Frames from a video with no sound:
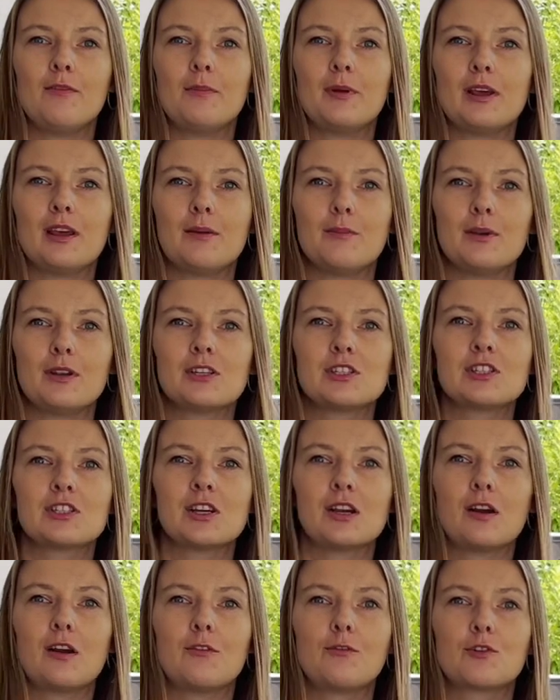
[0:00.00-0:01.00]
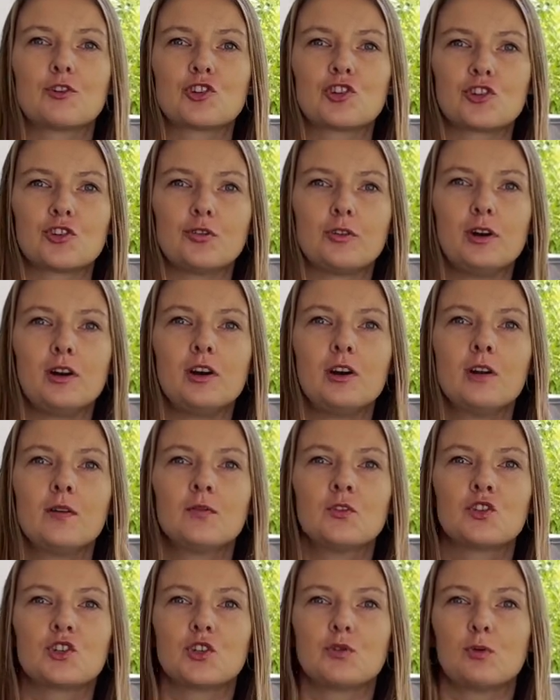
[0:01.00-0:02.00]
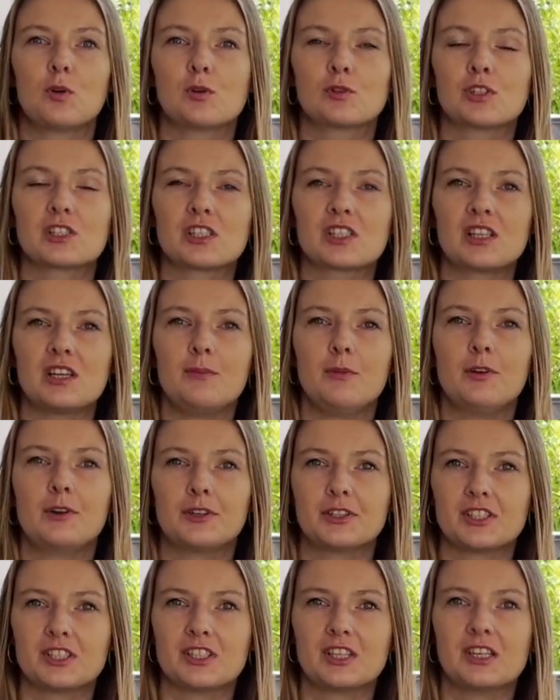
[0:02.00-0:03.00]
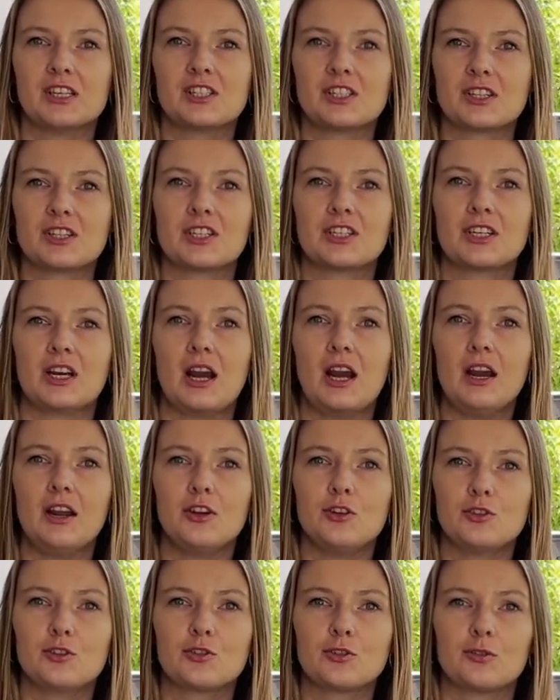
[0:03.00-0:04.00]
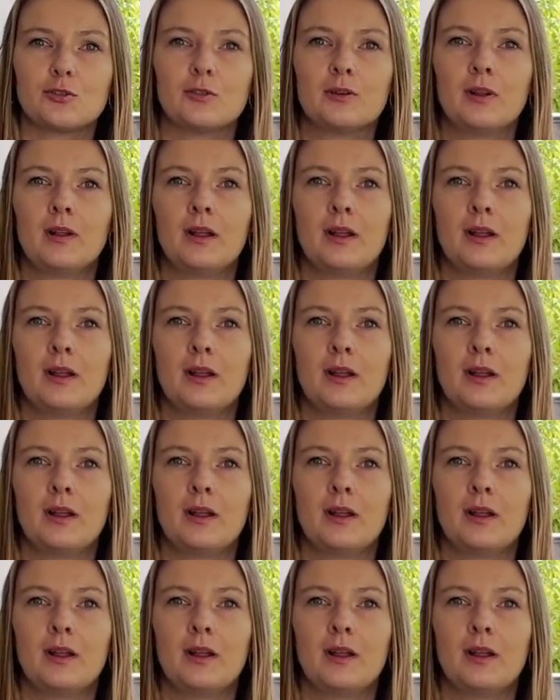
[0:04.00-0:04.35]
babies. Uh, for sure she wants similar things that I do.